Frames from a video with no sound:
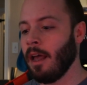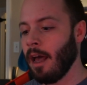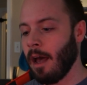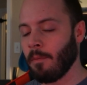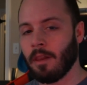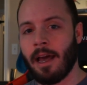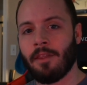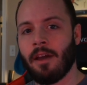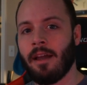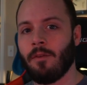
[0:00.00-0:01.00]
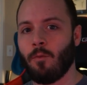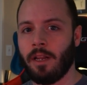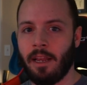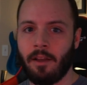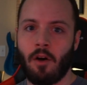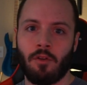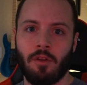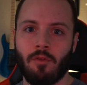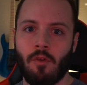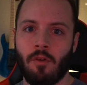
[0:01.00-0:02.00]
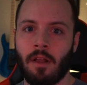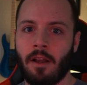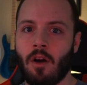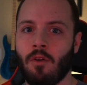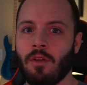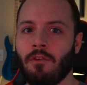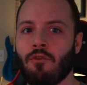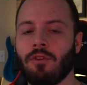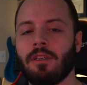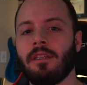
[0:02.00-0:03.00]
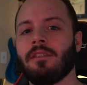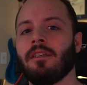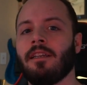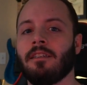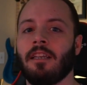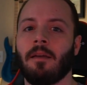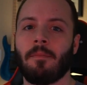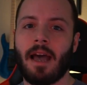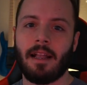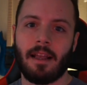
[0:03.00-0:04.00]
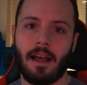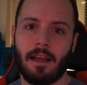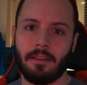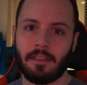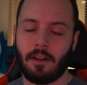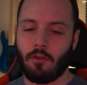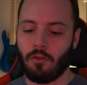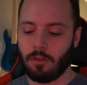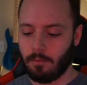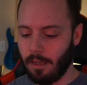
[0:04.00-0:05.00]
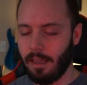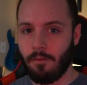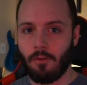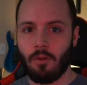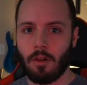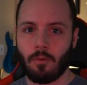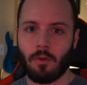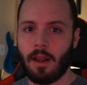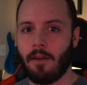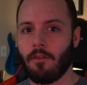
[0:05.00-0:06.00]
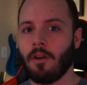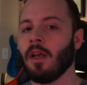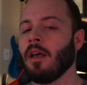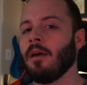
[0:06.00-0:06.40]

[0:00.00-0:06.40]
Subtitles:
I'm glad that we didn't go to the root like, oh, they're just these statistic bad guys that are just evil and whatever,